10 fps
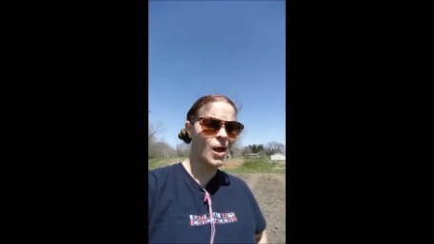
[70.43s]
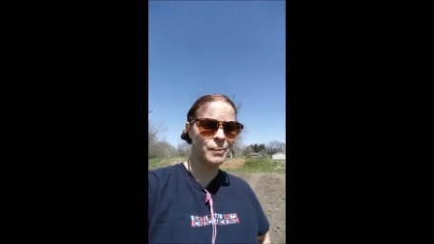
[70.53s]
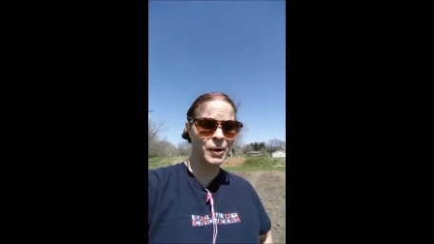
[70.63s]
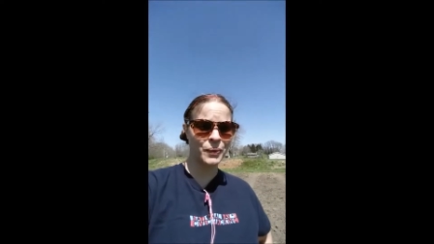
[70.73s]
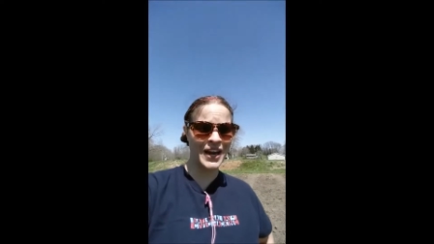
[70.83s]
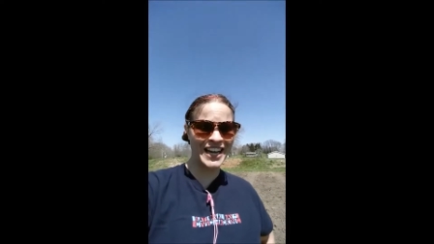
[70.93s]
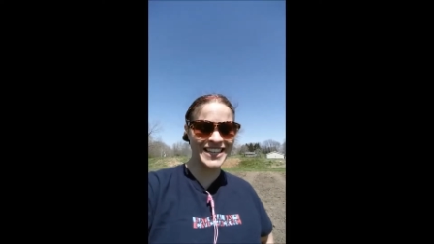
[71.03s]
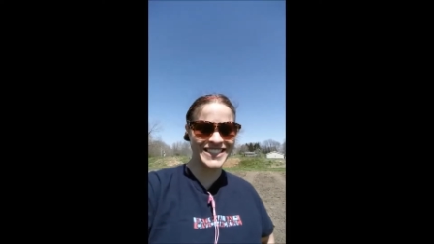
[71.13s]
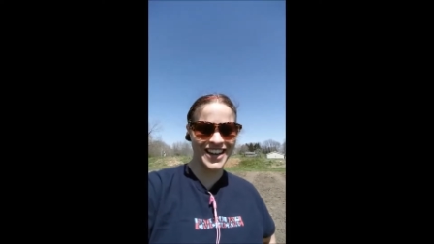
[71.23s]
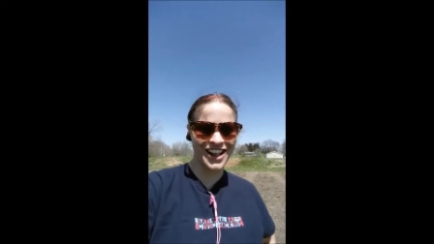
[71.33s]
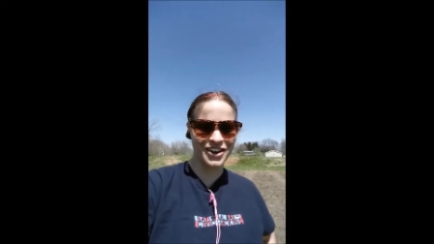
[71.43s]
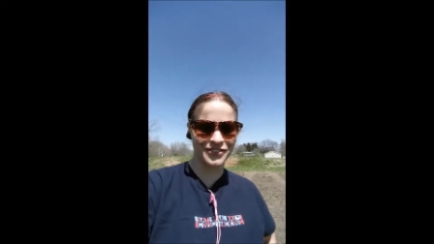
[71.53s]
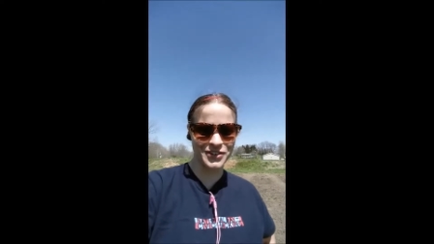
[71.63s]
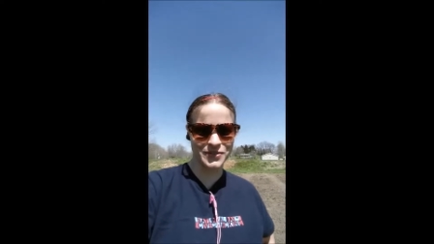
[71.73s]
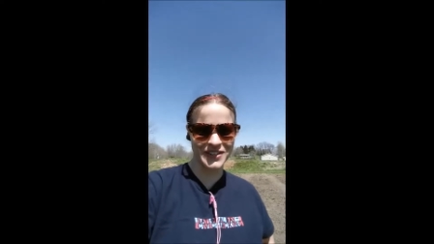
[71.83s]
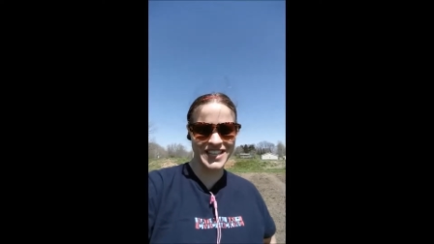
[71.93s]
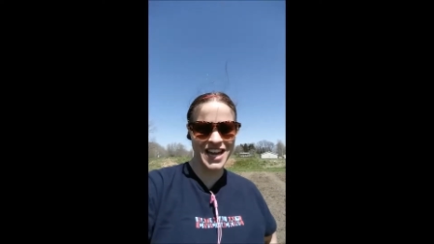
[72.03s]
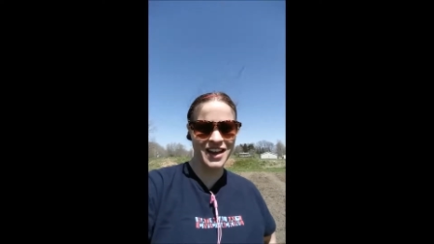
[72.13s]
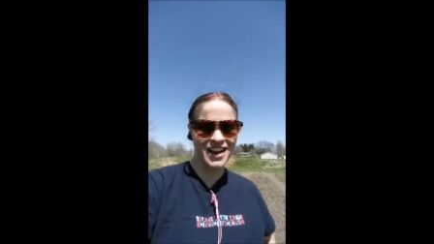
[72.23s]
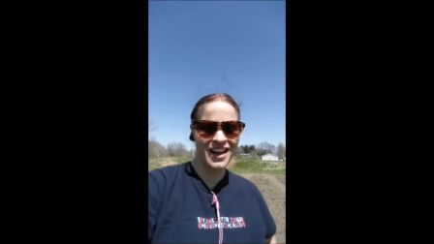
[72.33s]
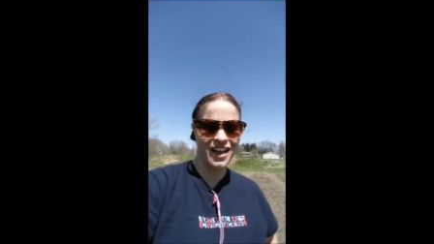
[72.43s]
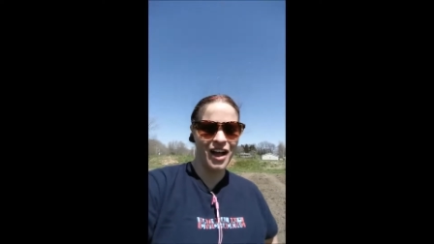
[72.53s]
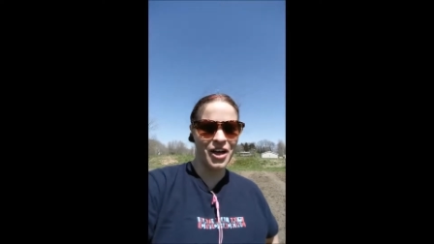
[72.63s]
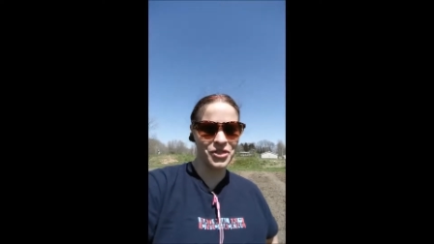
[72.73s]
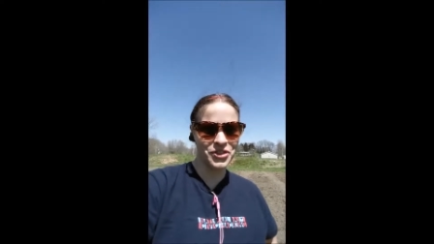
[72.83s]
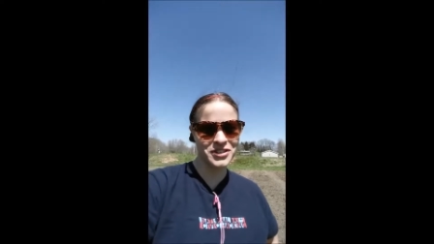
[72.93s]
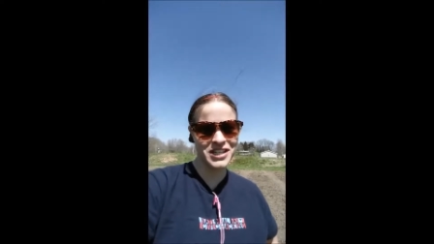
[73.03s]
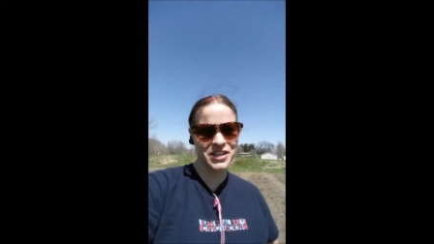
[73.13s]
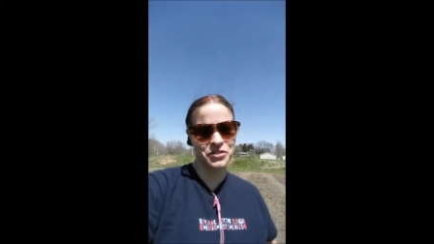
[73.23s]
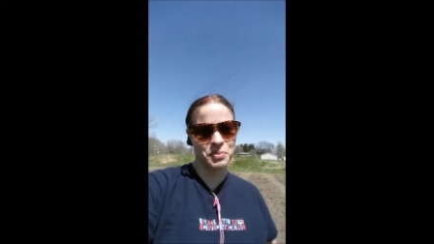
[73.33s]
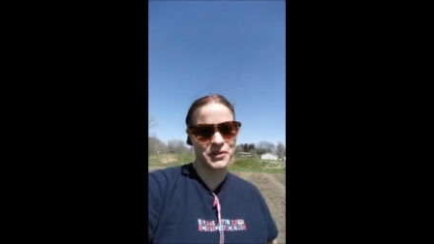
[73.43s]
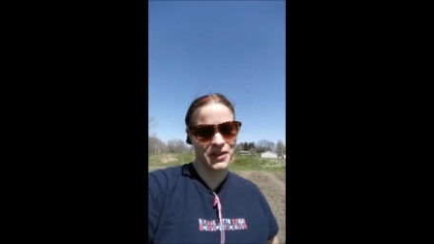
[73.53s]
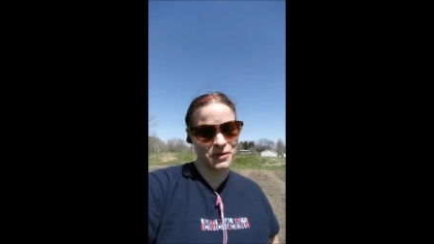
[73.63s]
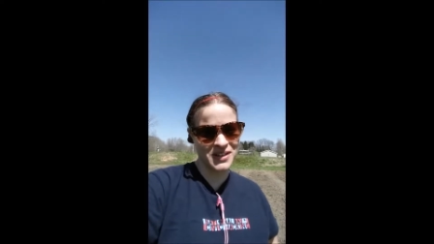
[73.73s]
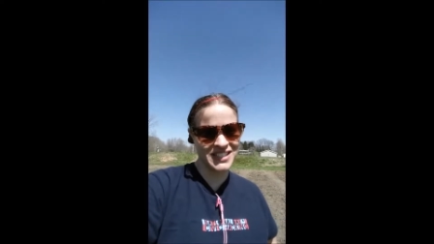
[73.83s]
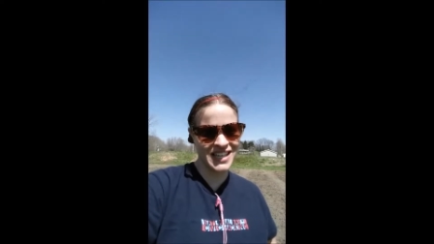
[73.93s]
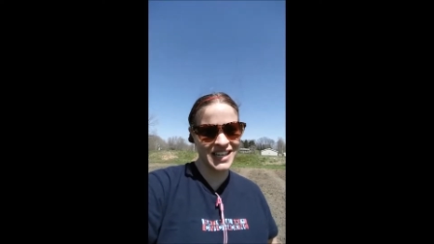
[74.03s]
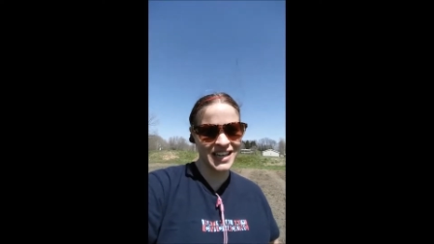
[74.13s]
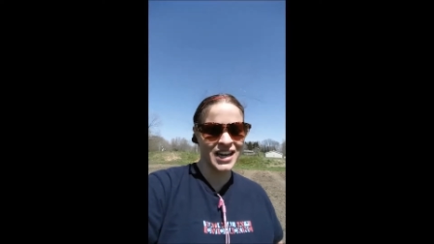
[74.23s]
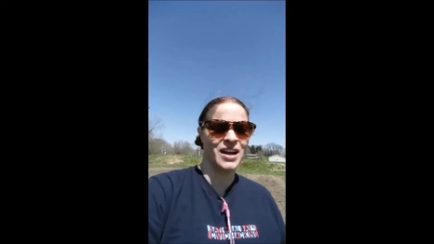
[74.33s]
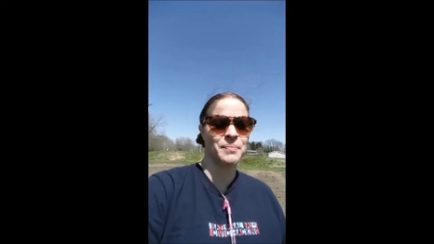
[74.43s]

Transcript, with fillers: I'm gonna wait until our first work day on the 13th to put the other ones in